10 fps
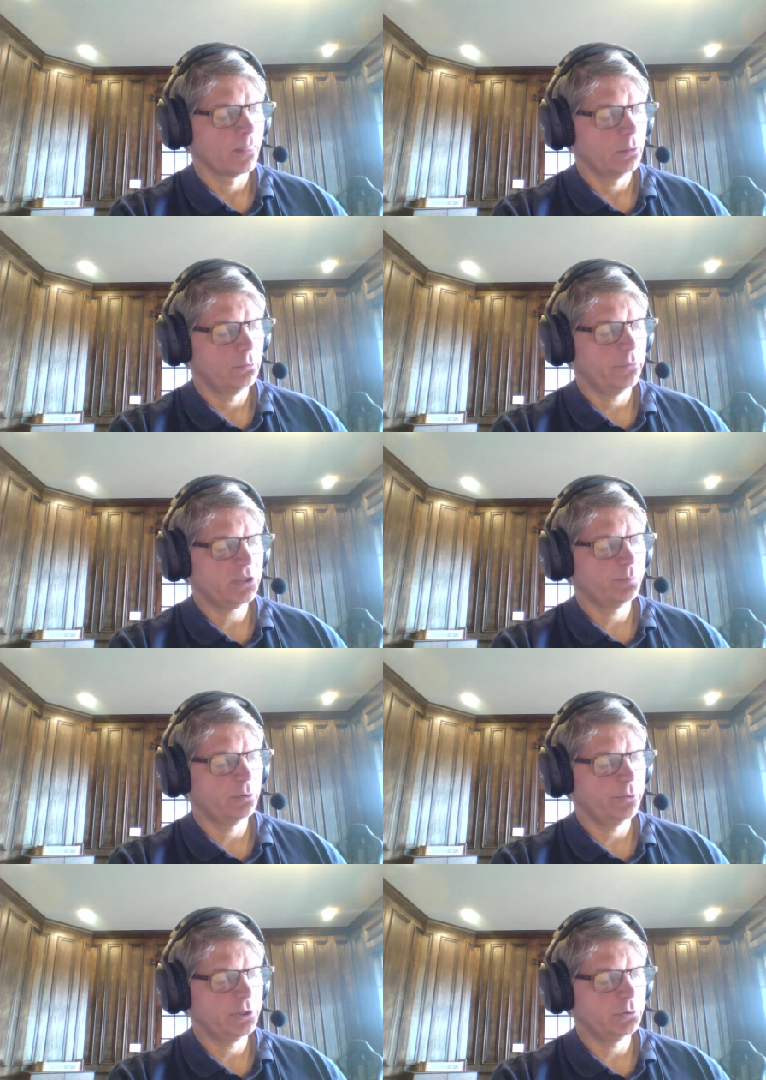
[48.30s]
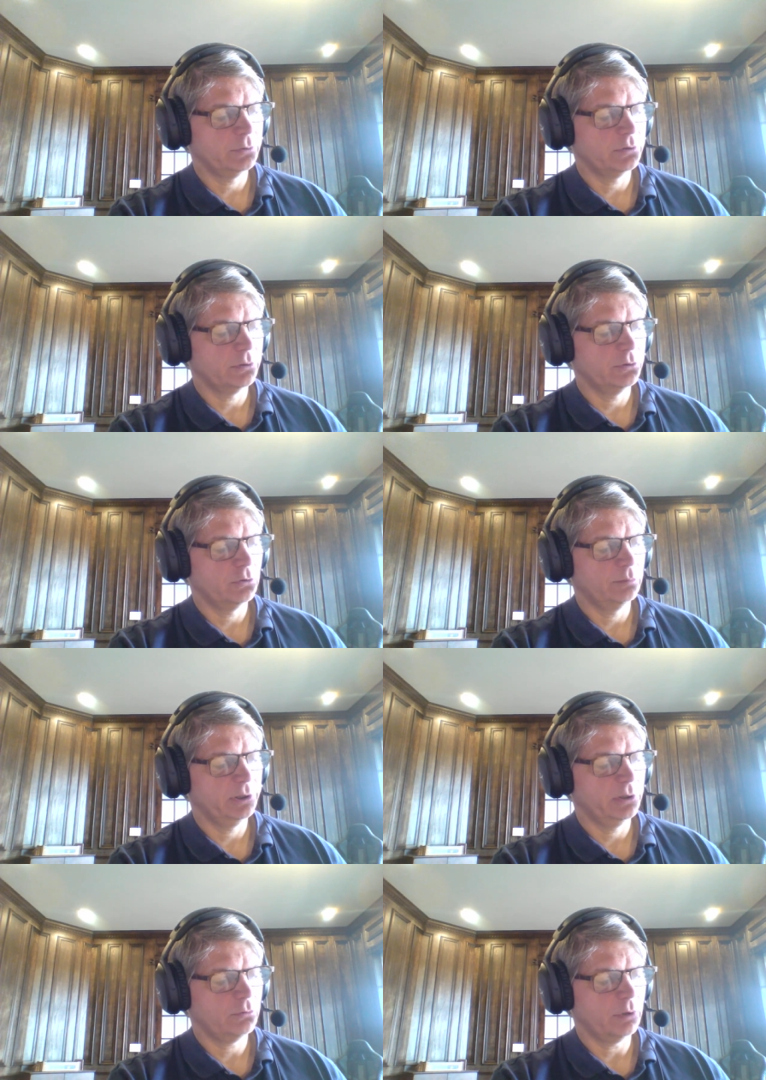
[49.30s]
Respirations are
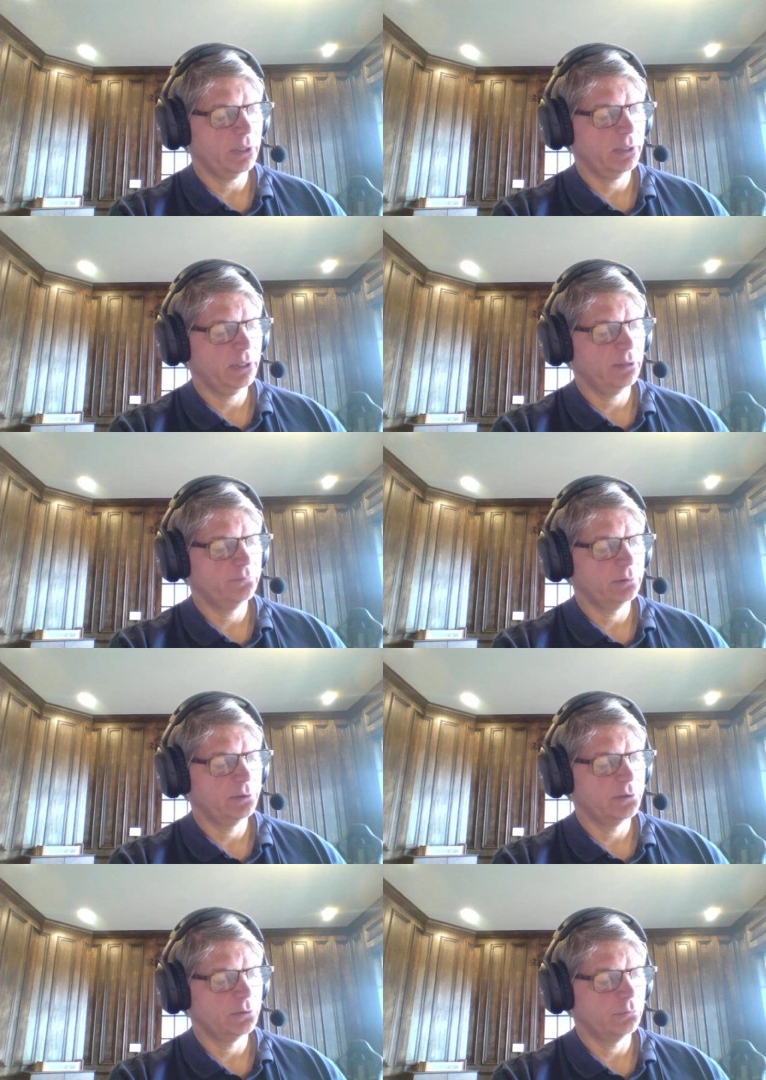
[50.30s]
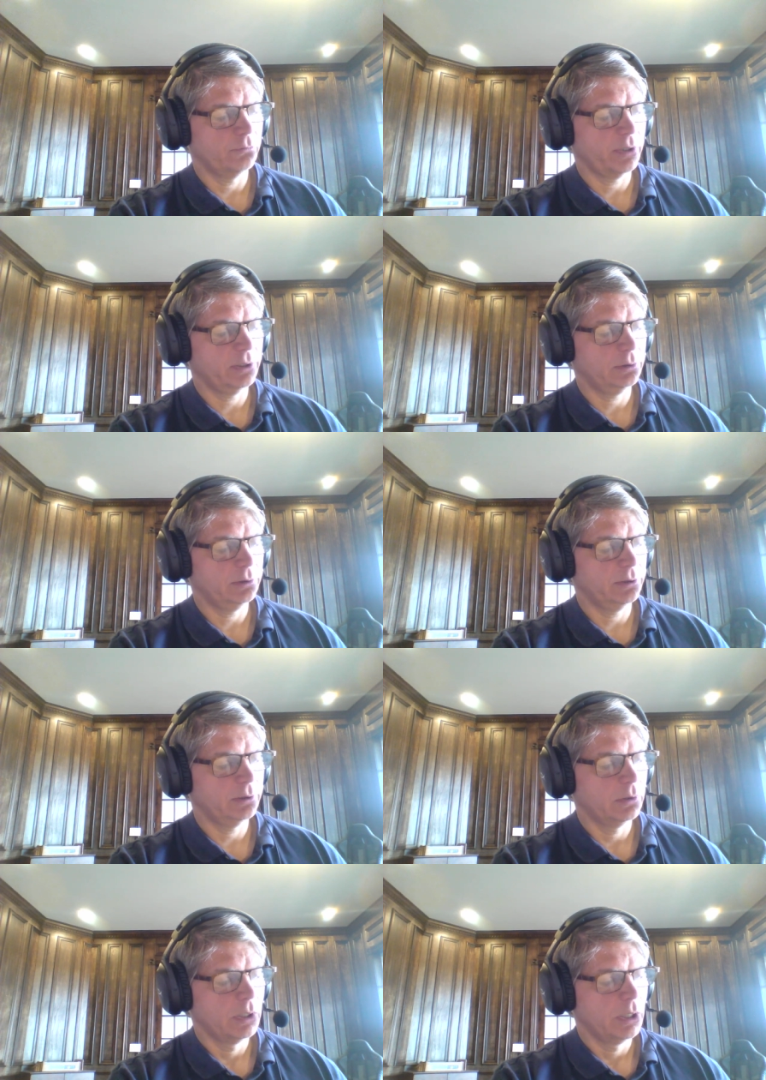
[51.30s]
normally quiet, effortless, and
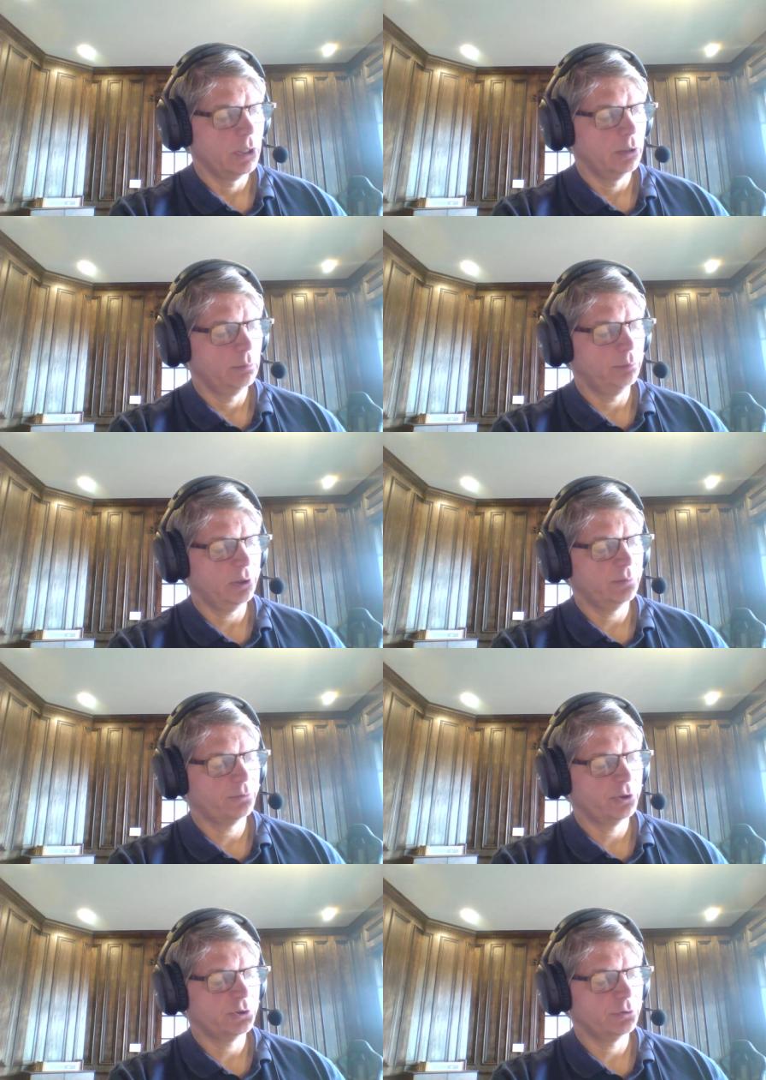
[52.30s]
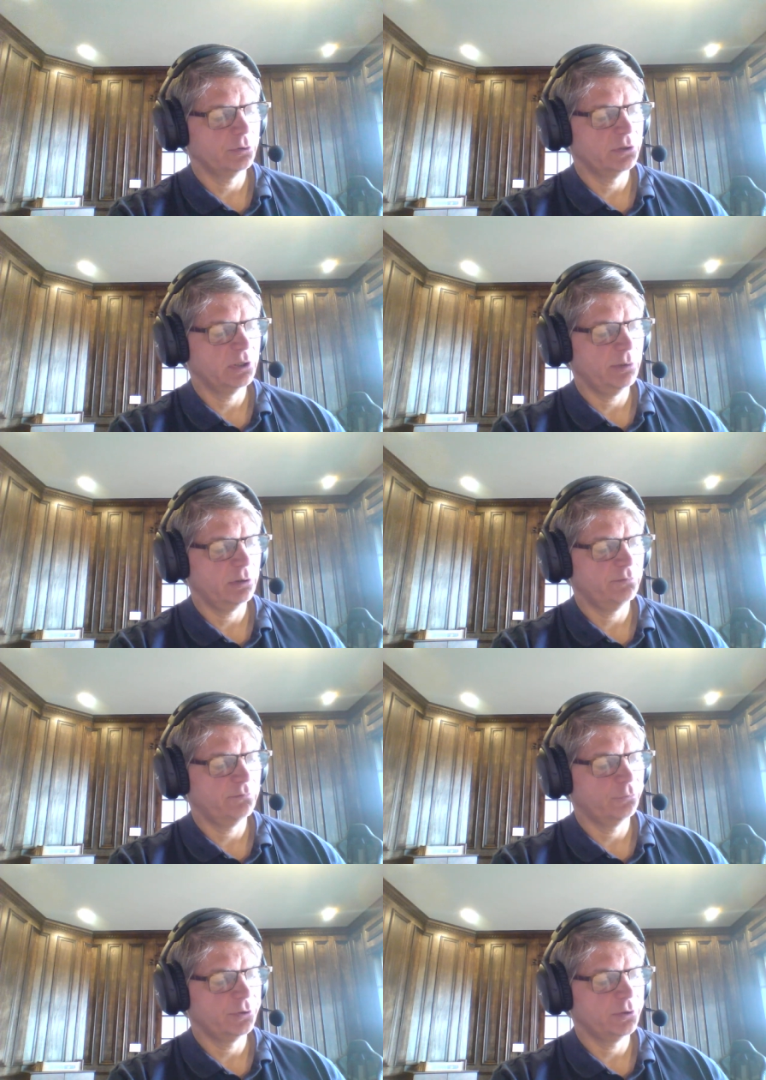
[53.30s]
regular. Blood pressure is the amount of
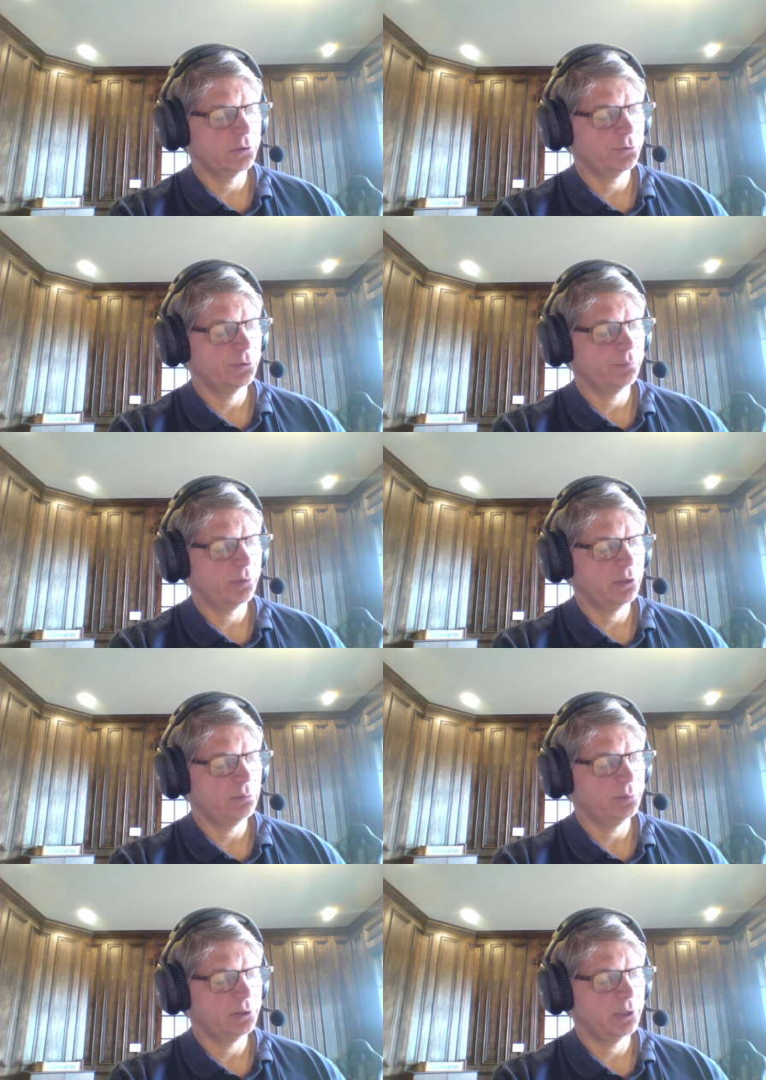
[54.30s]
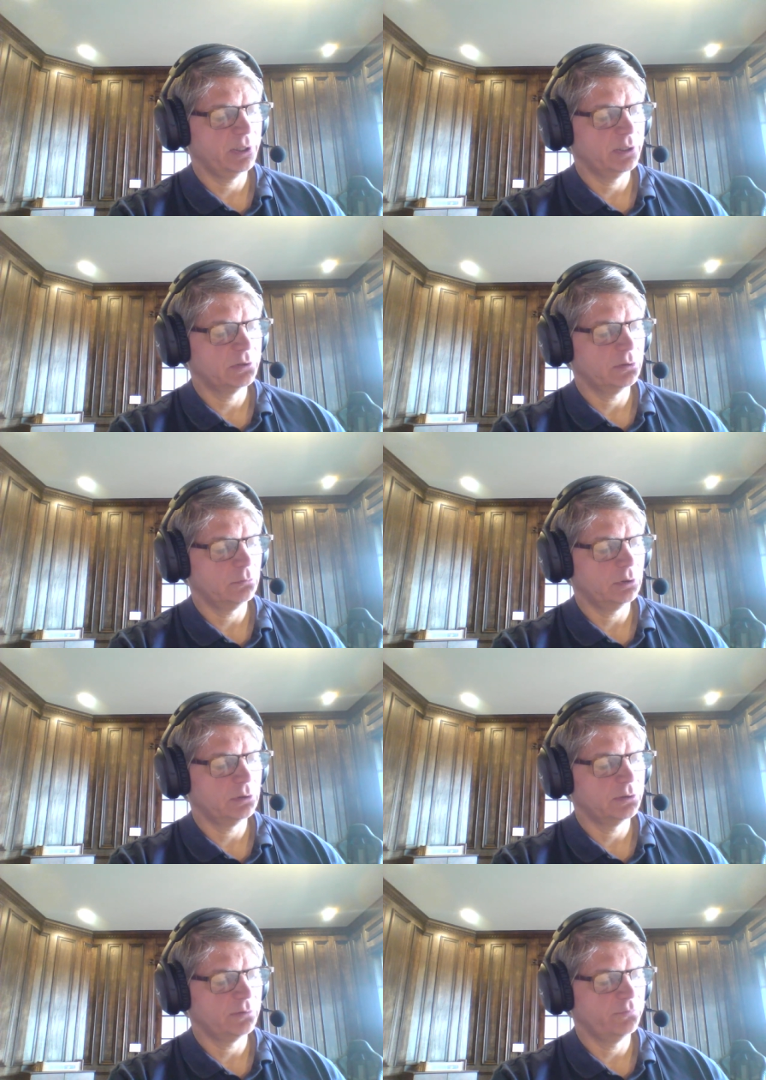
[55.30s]
force exerted by the blood against the
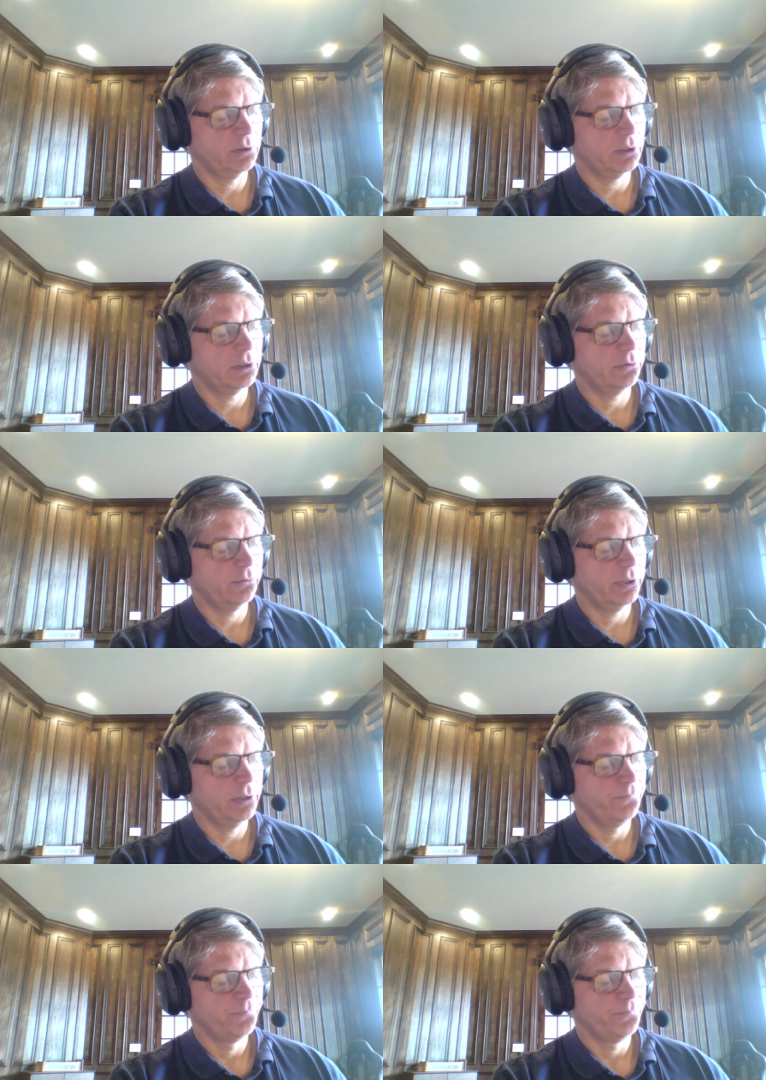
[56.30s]
walls of the artery.